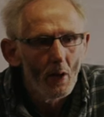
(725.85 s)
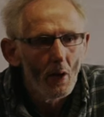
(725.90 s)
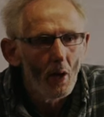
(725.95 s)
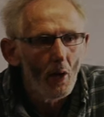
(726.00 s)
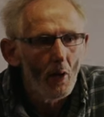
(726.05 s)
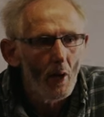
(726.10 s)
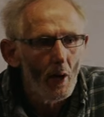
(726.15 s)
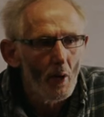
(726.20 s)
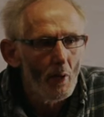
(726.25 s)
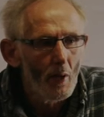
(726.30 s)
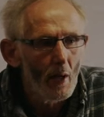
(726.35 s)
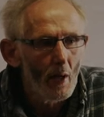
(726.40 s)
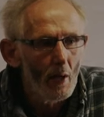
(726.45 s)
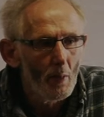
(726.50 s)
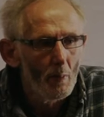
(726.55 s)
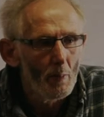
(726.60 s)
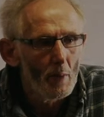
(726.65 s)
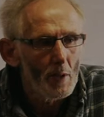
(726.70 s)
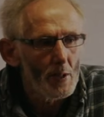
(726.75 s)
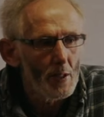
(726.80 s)
or our
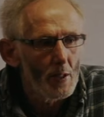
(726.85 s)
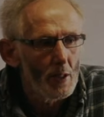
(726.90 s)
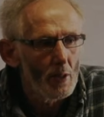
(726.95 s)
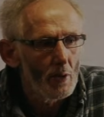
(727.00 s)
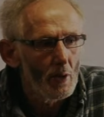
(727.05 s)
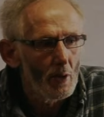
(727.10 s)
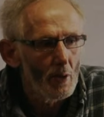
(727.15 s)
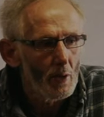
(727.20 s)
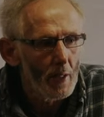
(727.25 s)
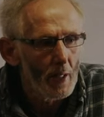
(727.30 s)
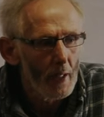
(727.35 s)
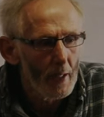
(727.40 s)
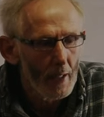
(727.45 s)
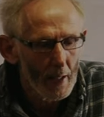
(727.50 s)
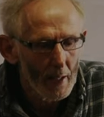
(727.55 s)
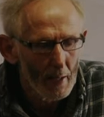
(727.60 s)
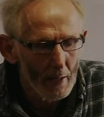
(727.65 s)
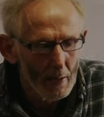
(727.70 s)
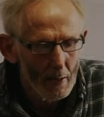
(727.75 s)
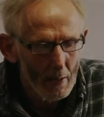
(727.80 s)
own material
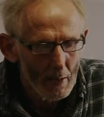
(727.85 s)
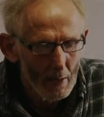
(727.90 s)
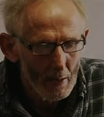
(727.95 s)
gain.